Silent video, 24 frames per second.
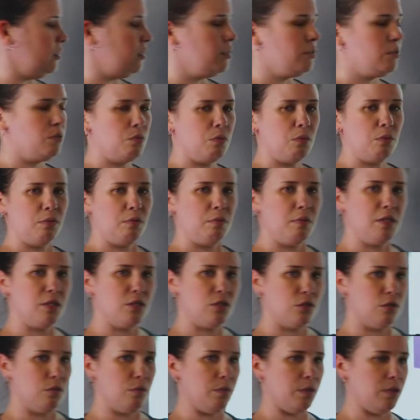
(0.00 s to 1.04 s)
So we want to make
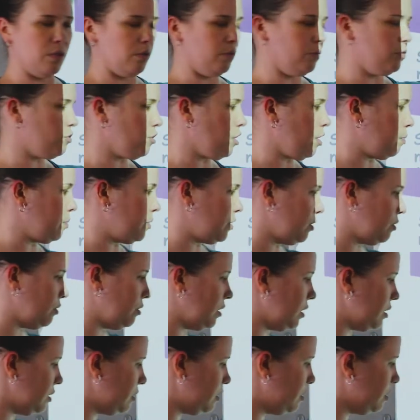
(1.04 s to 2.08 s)
sure we don't drop the
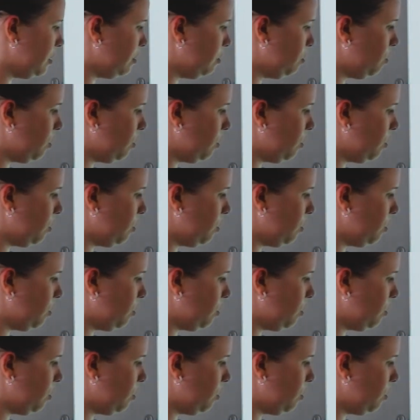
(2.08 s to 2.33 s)
units.